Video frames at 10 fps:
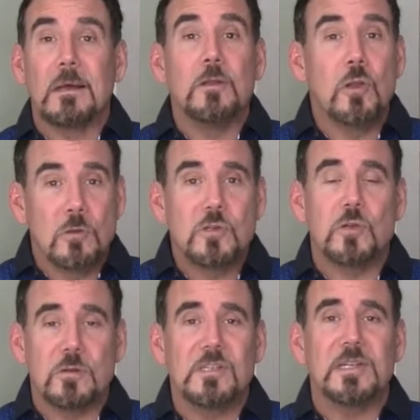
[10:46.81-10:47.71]
a
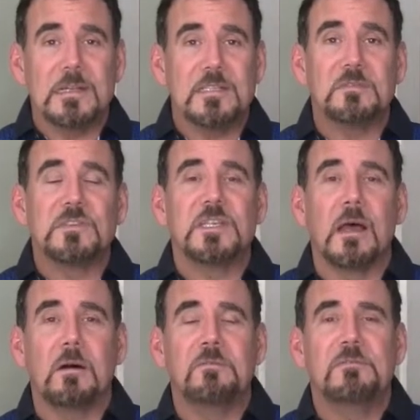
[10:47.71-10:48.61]
nurtured sense of
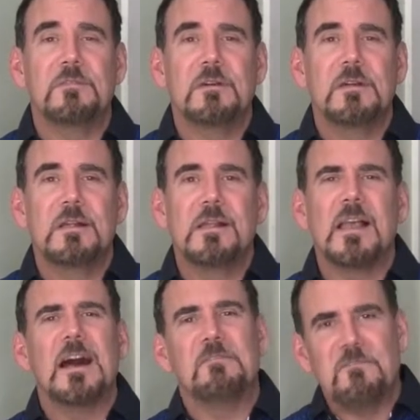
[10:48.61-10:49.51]
self,
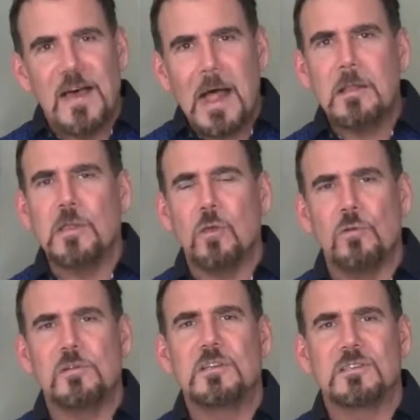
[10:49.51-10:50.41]
a
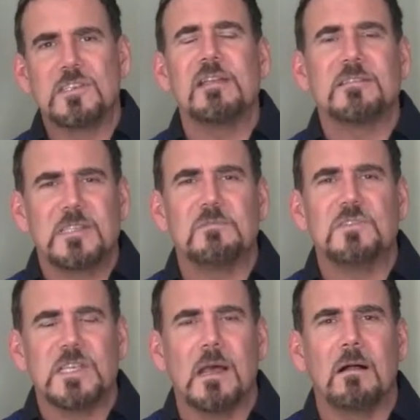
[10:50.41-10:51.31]
valued sense
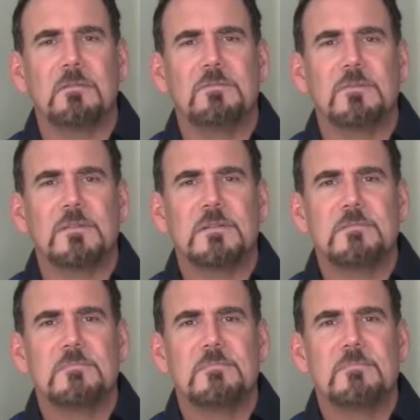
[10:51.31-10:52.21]
of self,
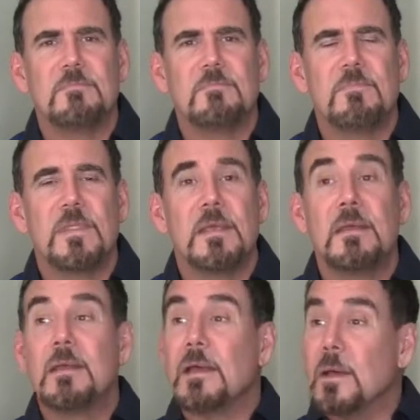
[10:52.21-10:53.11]

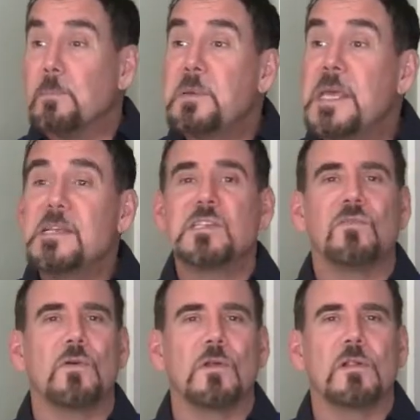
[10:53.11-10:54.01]
a
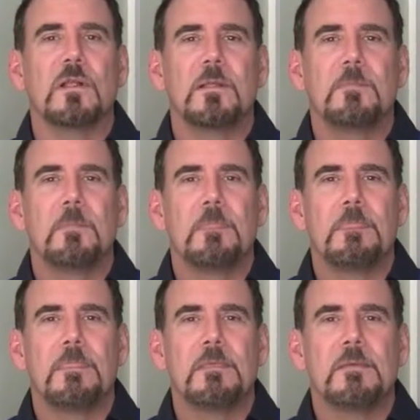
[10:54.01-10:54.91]
peaceful
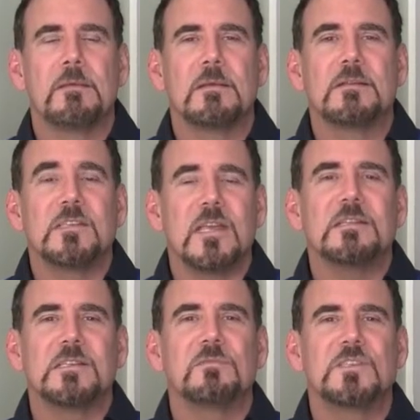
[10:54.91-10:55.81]

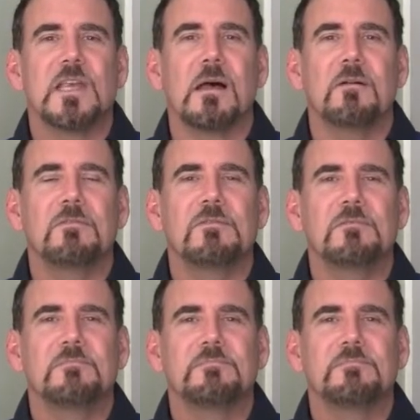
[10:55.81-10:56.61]
sense of self.